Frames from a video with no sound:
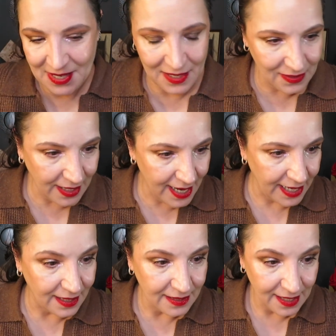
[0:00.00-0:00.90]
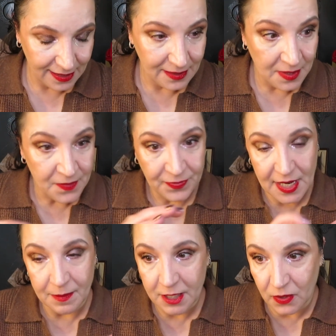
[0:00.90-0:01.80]
Okay,
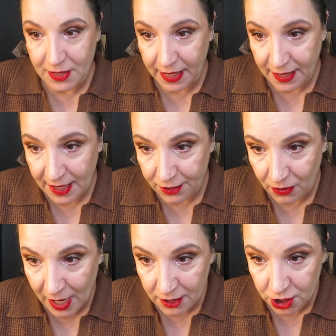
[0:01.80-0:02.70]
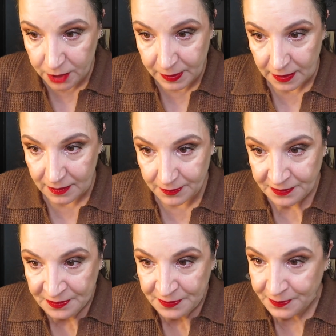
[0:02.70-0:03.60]
time to go take another allergy pill.
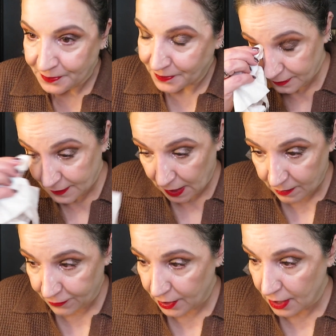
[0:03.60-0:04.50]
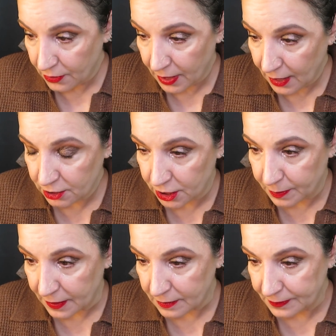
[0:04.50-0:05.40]
Time for another allergy
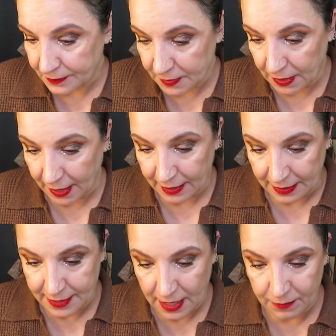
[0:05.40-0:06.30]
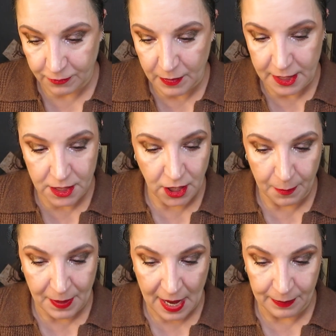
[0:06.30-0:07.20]
pill. Alright, and time for me to
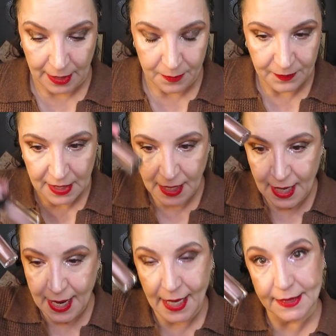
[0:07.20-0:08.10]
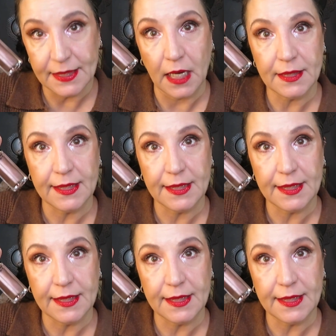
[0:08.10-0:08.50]
stop babbling. It's not